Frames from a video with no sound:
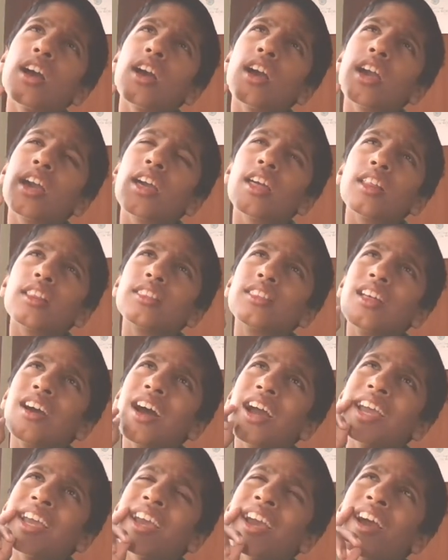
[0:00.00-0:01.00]

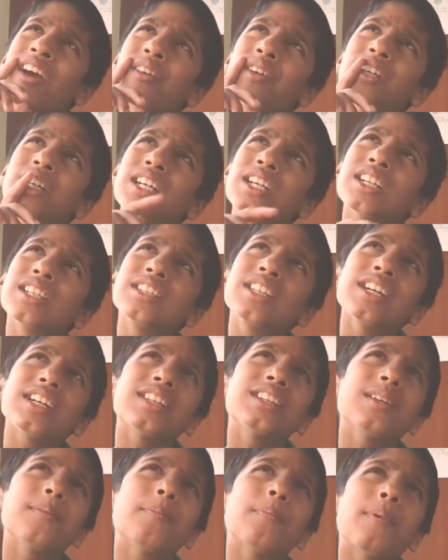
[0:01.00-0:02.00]
I have heard
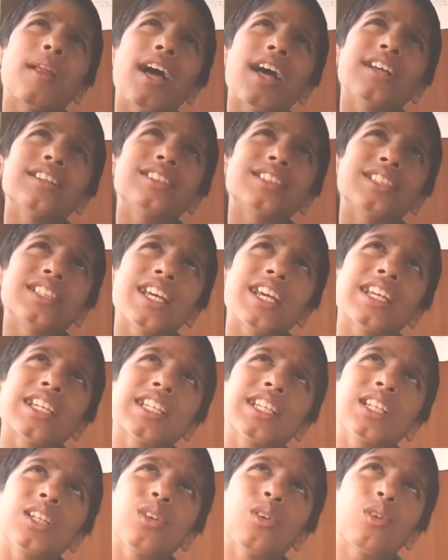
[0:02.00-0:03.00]
that the plants
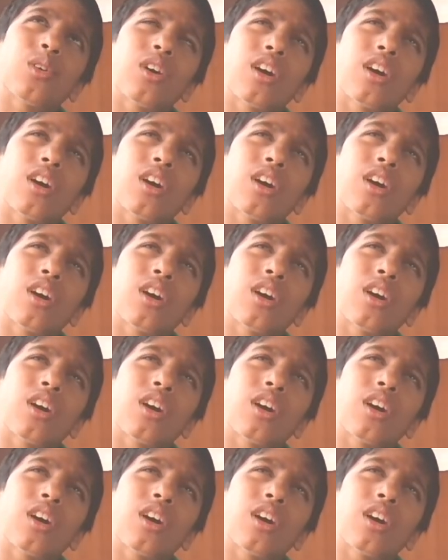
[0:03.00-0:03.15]
take in